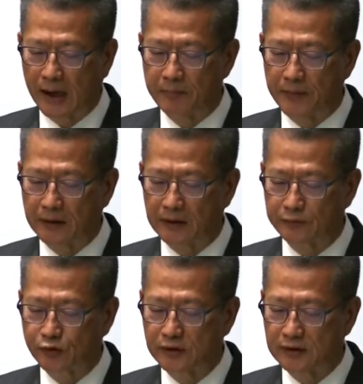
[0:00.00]
for the
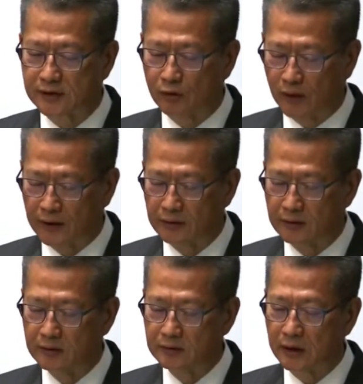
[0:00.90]
year of assessment
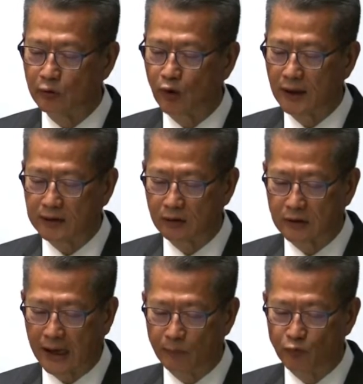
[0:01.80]
2020 to 21
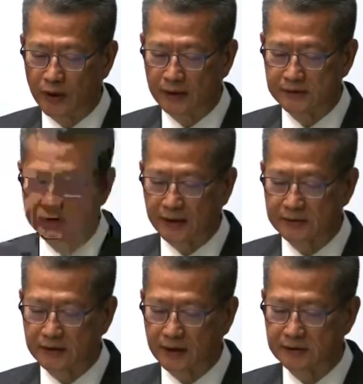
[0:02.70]
by 100%,
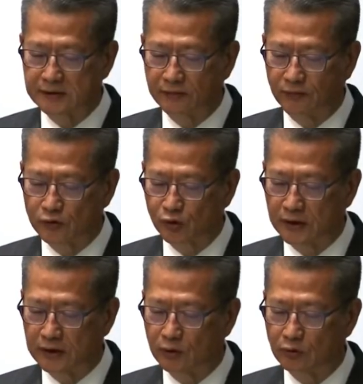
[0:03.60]

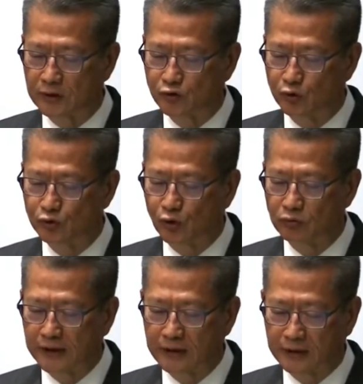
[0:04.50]
subject to a ceiling of
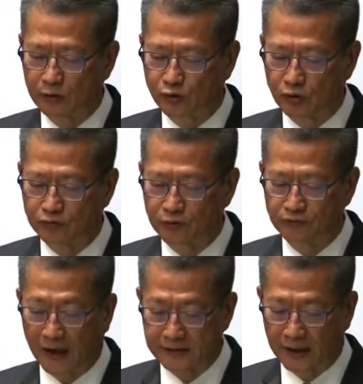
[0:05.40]
$10,000.
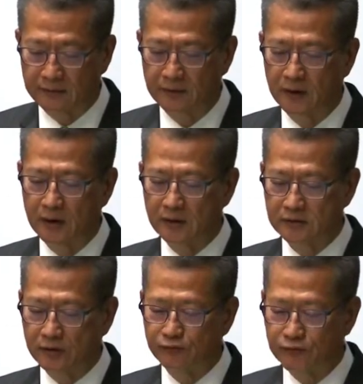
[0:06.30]
The reduction
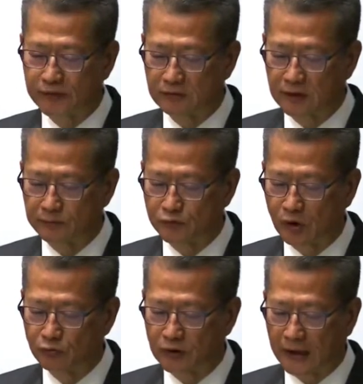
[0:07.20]
will be reflected in the
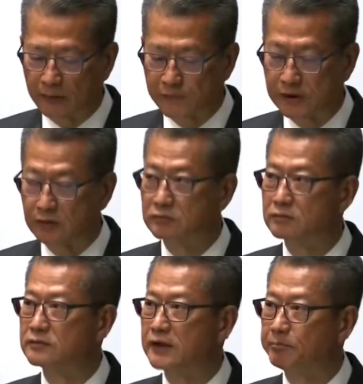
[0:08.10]
final tax payable
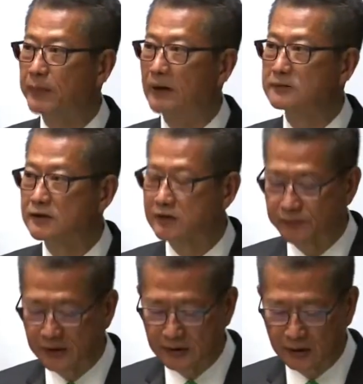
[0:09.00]
for the year of assessment
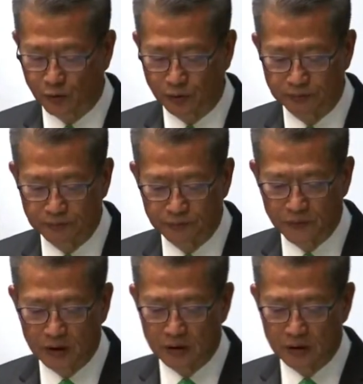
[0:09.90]
2020 and 2021.